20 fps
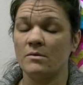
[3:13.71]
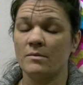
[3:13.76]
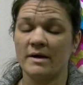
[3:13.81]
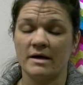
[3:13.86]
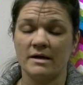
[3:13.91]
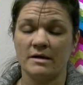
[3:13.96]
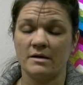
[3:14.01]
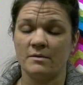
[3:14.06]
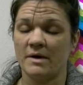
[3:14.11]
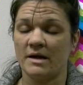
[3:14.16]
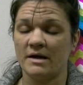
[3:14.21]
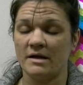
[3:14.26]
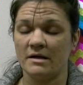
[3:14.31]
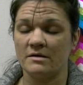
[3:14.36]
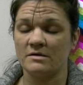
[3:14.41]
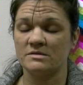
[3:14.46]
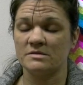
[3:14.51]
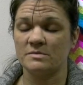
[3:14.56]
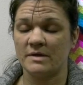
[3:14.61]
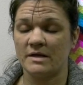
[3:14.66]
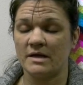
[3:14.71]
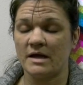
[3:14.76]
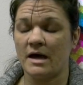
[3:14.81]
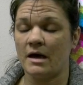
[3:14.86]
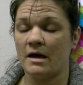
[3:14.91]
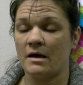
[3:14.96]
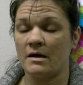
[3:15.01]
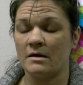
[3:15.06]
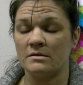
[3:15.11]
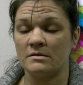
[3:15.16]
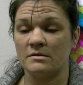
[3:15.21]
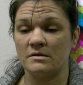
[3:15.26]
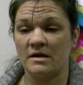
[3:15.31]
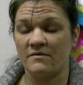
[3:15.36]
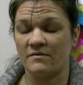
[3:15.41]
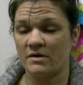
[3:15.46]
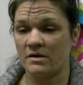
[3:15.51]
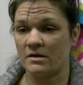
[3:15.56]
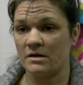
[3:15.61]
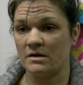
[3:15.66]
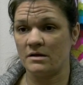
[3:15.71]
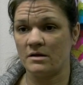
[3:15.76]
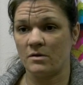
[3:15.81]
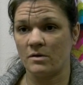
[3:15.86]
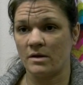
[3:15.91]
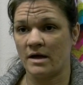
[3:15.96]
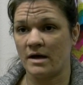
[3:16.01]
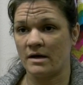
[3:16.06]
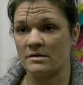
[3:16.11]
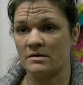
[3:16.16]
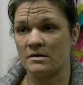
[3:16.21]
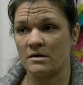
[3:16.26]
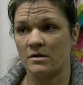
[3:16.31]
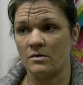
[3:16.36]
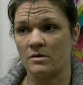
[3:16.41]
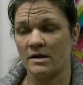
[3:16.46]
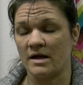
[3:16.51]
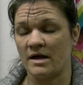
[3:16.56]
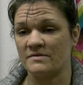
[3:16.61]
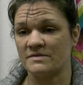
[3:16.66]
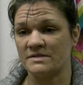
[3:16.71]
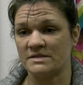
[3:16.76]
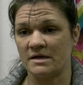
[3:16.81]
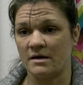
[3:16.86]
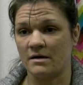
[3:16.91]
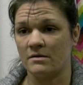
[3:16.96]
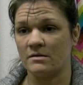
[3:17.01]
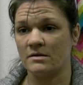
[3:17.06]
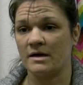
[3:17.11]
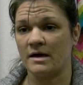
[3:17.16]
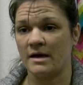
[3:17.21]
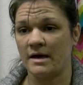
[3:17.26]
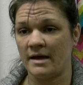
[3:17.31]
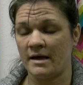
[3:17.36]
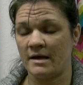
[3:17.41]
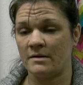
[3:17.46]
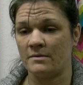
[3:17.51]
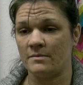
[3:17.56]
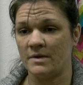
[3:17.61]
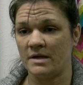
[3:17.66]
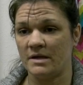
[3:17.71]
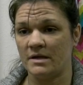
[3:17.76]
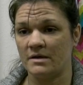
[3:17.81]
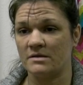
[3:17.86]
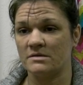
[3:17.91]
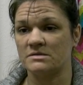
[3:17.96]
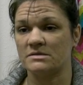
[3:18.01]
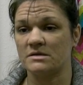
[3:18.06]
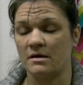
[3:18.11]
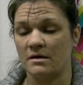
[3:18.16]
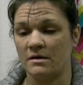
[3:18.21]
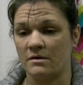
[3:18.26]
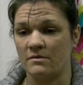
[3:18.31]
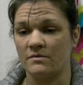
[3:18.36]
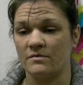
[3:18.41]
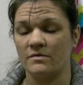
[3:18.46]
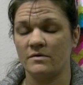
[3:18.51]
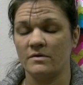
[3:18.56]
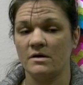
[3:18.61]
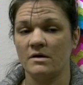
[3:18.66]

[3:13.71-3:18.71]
know about anybody else, but I definitely don't like the old lifestyle that I had because of